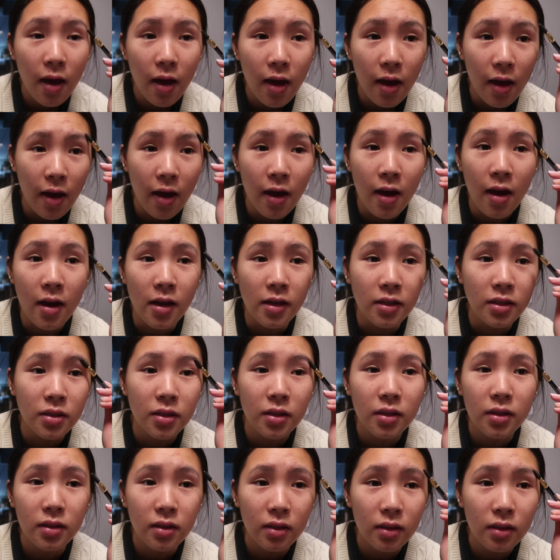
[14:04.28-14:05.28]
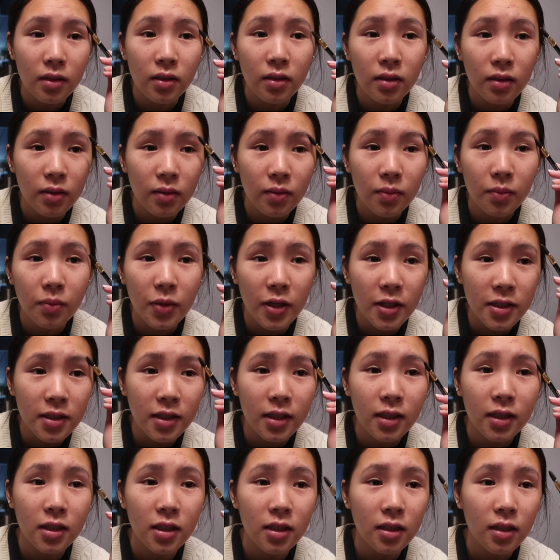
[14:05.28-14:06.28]
and
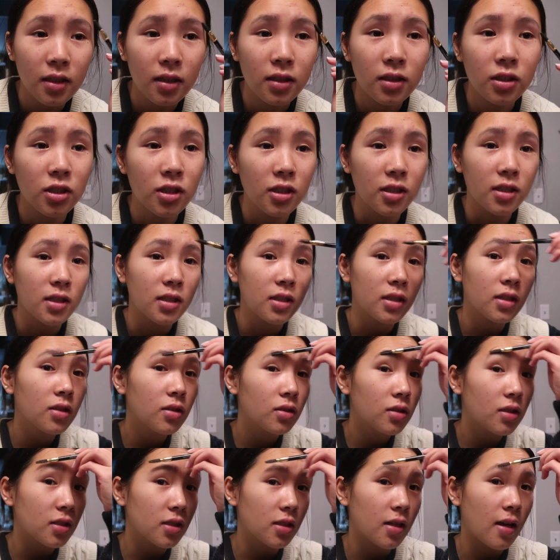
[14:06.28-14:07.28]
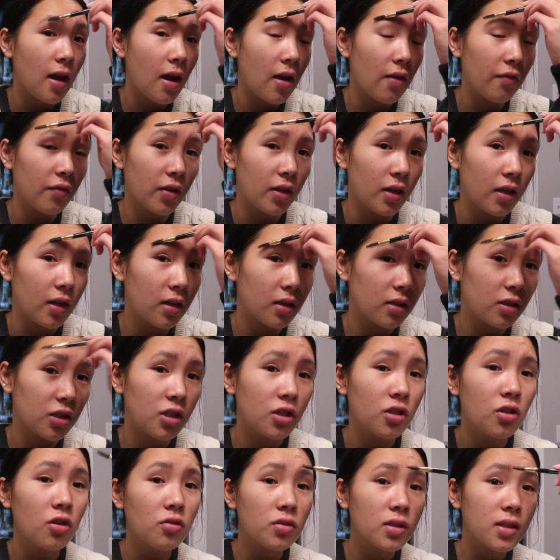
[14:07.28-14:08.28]
basically she still doesn't have like,
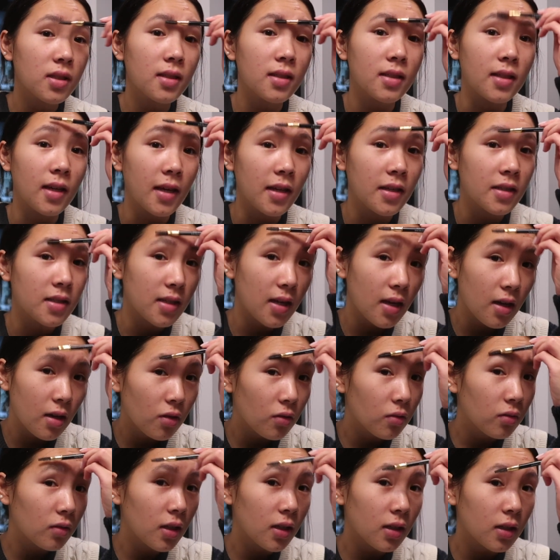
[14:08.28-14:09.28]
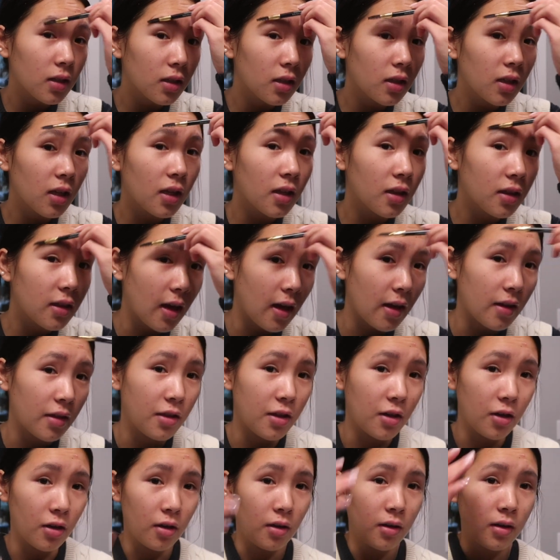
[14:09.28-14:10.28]
she knows the days now luckily like that
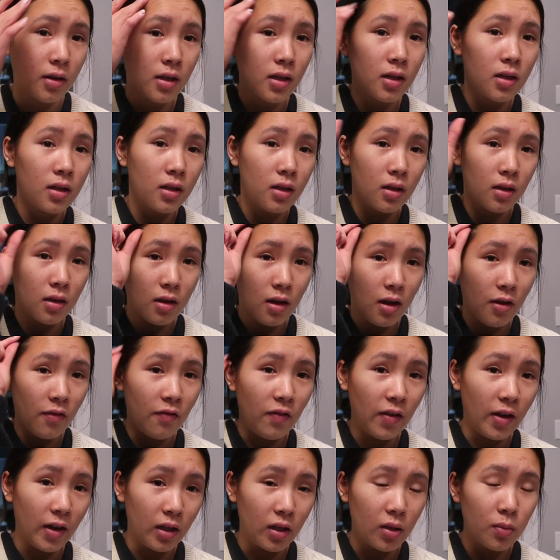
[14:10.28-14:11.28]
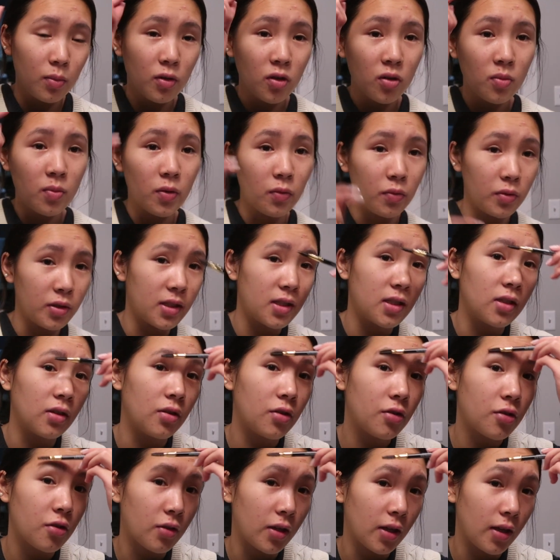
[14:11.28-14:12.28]
they're available, but we still
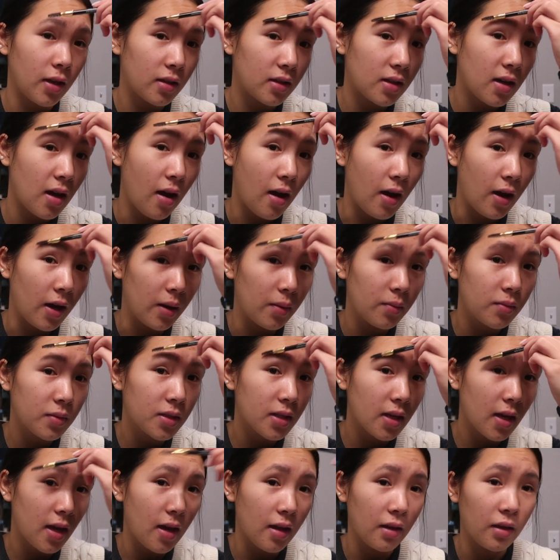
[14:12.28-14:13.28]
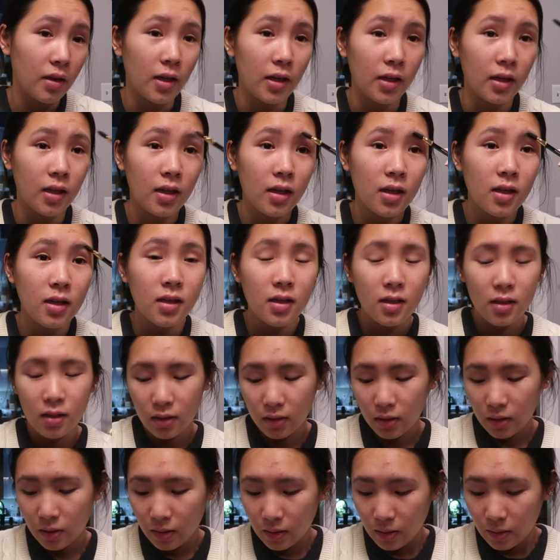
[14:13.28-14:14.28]
don't know like times, and like
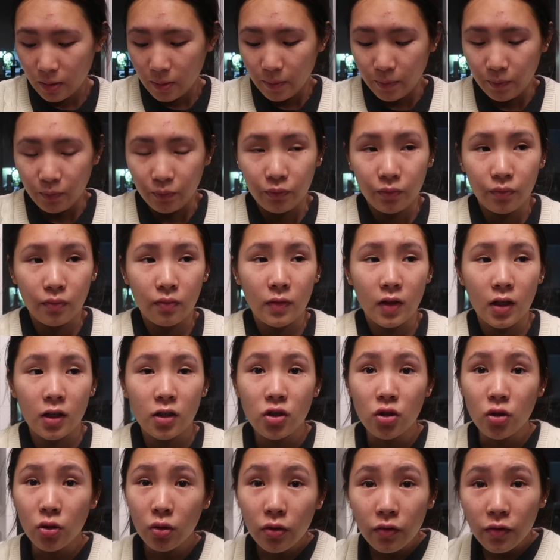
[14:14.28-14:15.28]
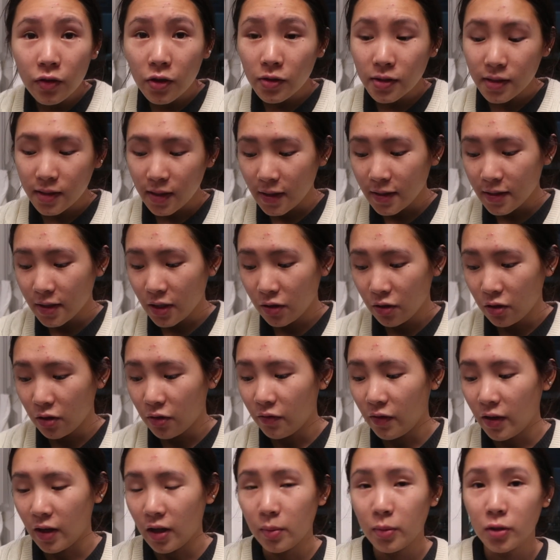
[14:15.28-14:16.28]
2 of those days that they're
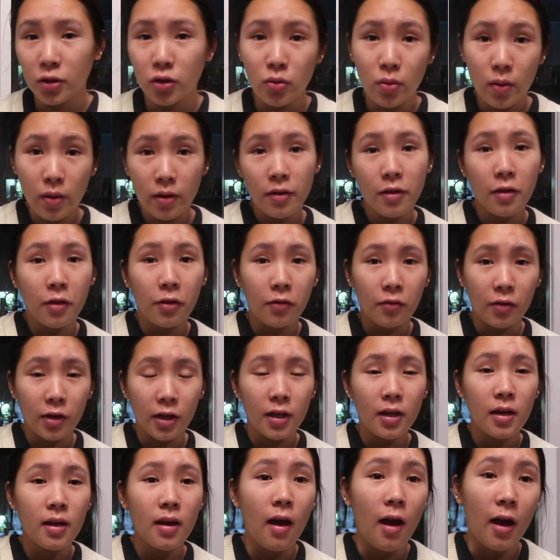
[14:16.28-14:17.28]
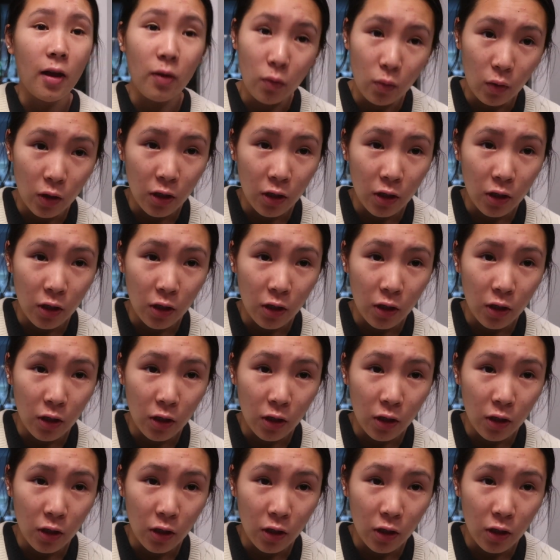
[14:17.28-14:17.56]
available, 2 out of the 3 I